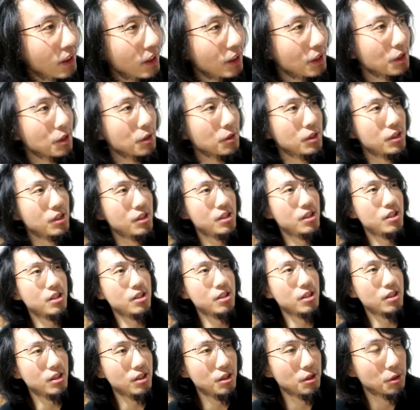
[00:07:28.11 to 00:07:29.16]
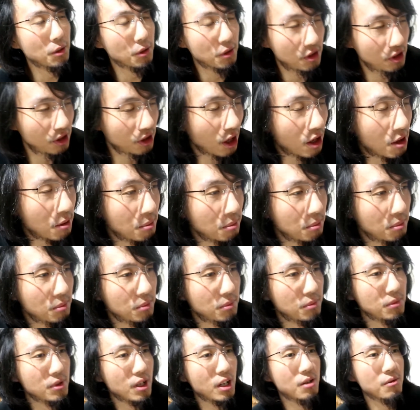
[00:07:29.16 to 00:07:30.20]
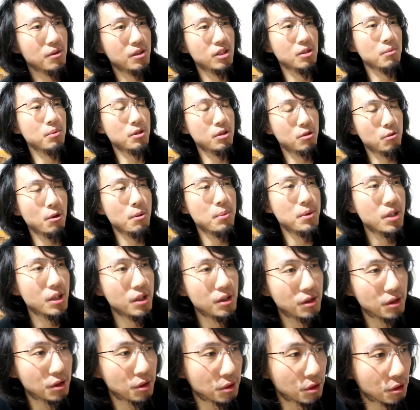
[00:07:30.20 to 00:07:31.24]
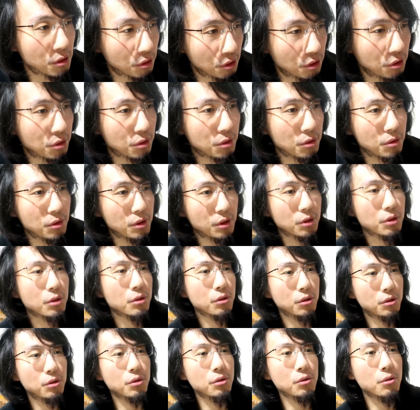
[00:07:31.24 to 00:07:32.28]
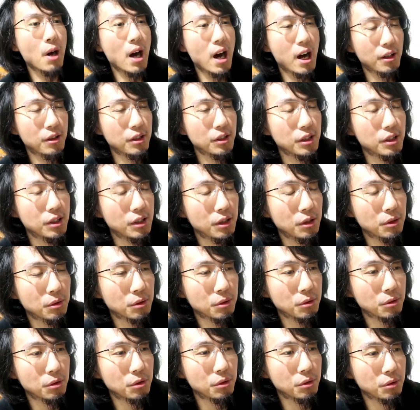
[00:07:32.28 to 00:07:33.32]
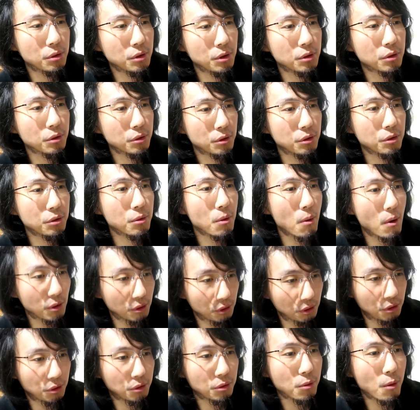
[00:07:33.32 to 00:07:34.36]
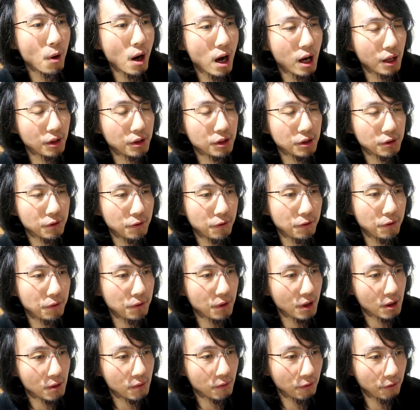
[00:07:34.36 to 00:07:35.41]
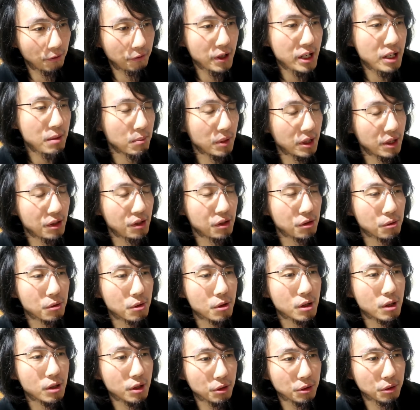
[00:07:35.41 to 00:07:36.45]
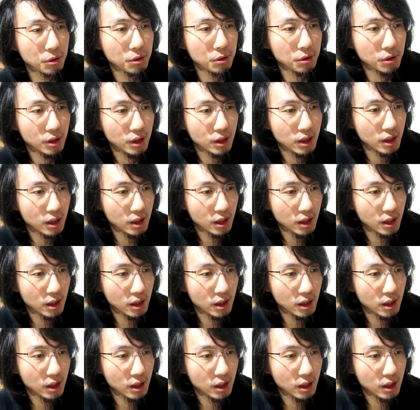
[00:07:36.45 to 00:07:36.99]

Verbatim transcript: you know you know some uh, subscriptions you know to you know to other you know to you know to to other um, famous or you know